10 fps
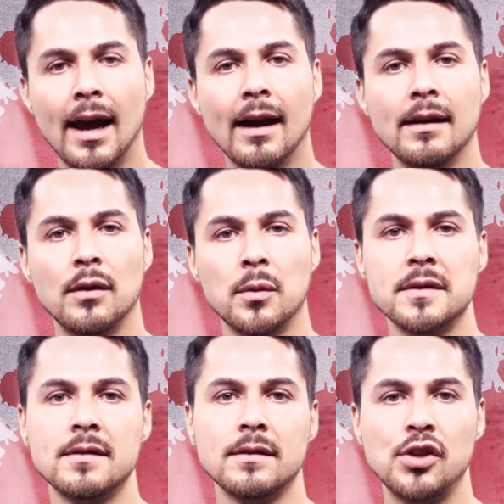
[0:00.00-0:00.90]
and there
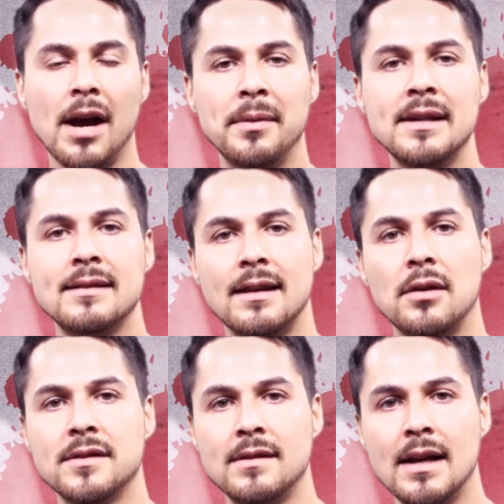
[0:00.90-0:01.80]
was Japanese
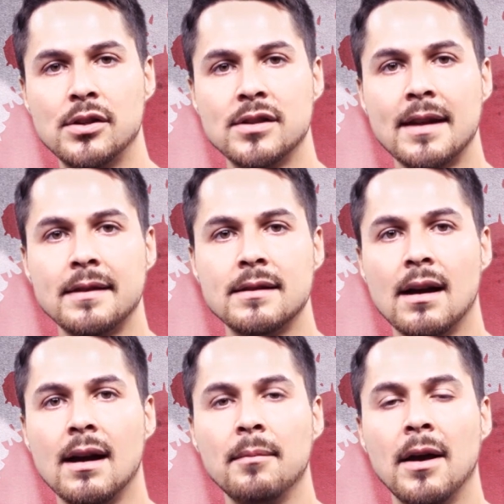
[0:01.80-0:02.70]
sound stages at the
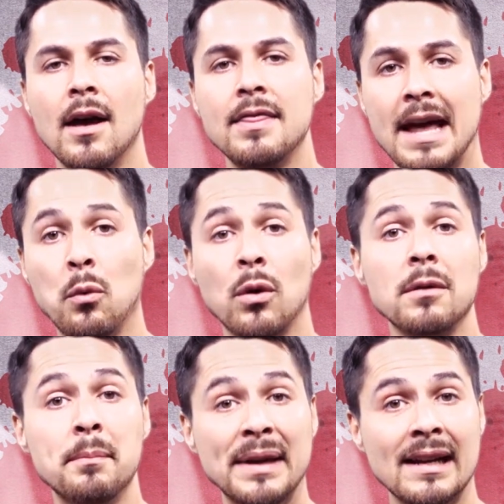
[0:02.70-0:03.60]
time that
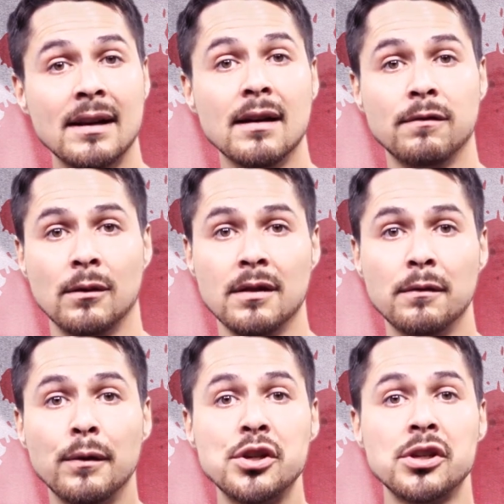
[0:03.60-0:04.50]
weren't big enough for the
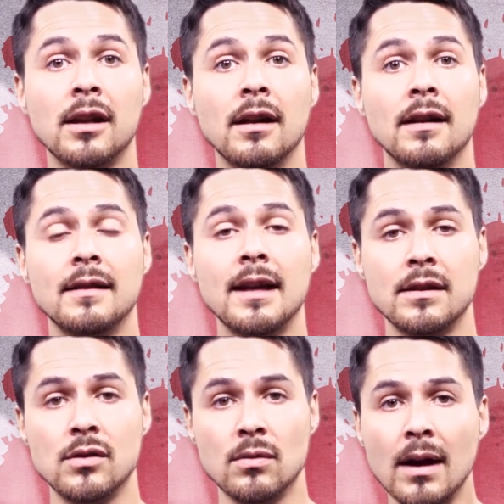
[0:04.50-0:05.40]
vision that
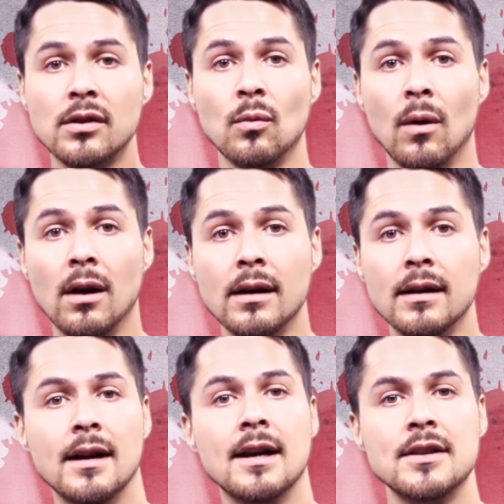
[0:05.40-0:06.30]
the director
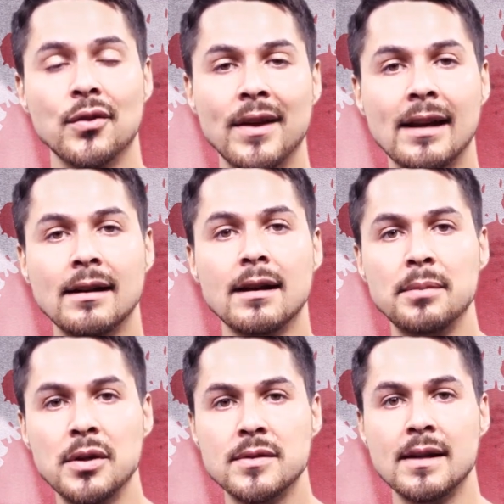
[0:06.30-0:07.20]
wanted. So they ended
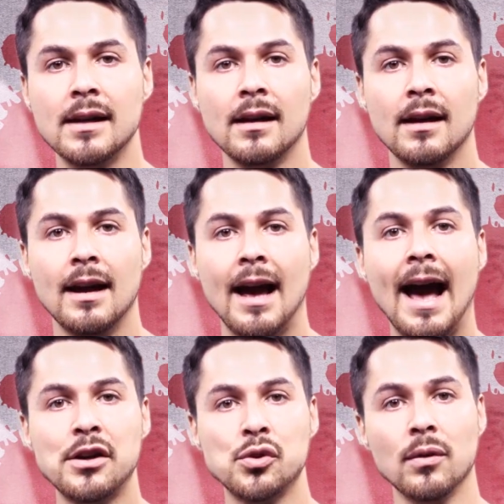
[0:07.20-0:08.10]
up using
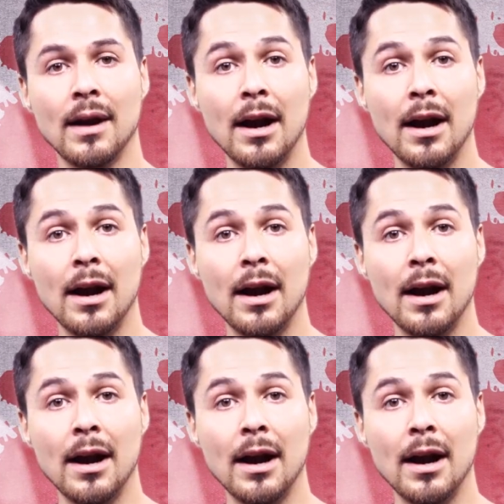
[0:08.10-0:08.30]
actual